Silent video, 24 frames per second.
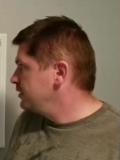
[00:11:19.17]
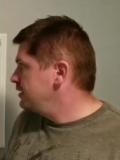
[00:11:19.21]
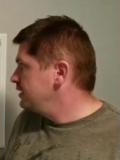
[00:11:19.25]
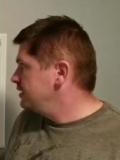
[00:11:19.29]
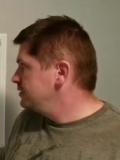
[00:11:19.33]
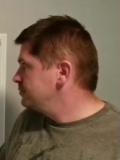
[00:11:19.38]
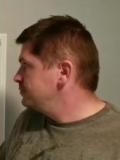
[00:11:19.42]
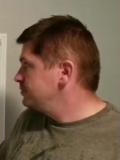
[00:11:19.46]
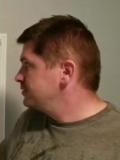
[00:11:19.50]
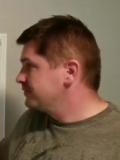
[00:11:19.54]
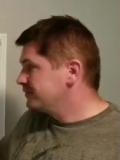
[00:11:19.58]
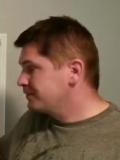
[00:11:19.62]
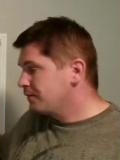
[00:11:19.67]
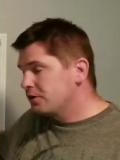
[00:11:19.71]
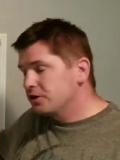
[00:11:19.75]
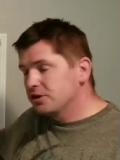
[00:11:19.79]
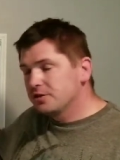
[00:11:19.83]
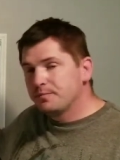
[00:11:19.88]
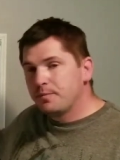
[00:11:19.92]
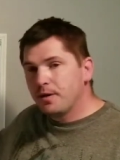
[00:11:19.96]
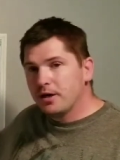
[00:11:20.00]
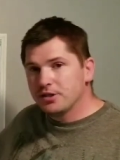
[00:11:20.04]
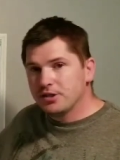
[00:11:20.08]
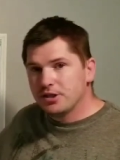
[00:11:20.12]
as far as
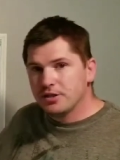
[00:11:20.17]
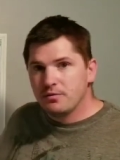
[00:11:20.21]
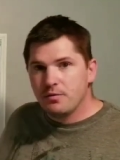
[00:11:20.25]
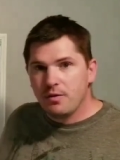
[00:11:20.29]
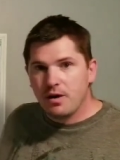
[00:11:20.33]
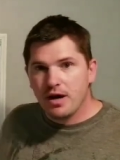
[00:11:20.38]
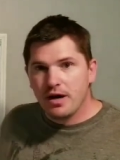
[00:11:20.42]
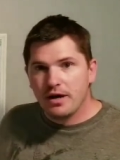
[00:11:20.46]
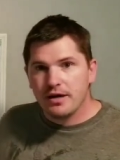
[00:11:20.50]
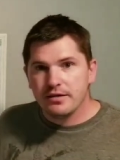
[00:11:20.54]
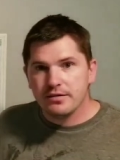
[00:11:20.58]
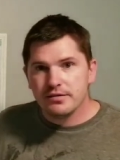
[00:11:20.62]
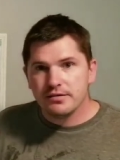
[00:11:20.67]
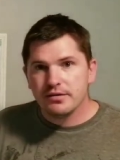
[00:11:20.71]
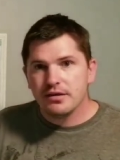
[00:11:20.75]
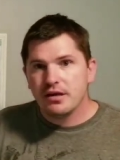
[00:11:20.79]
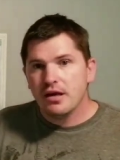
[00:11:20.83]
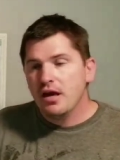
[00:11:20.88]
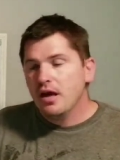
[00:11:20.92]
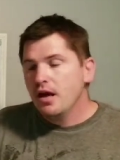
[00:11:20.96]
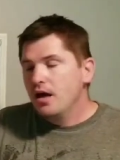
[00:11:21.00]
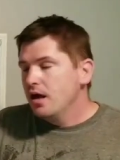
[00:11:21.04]
budget wise,